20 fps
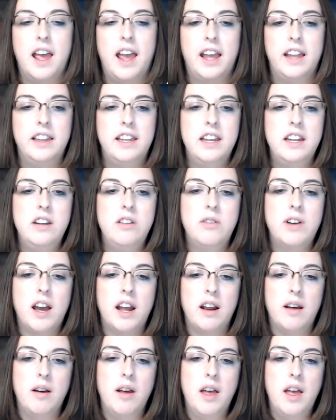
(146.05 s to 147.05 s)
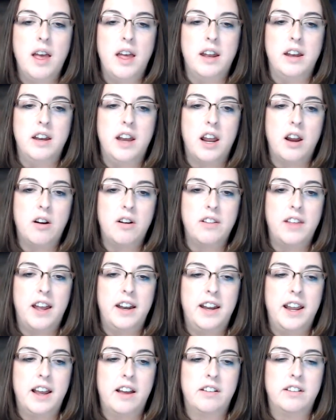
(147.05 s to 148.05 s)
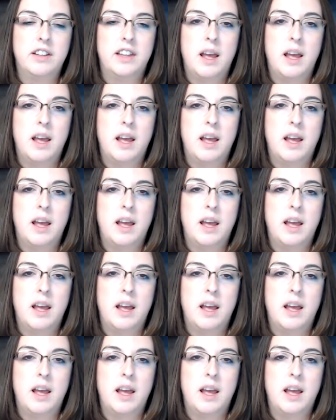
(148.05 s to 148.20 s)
And then you kind of narrow that down to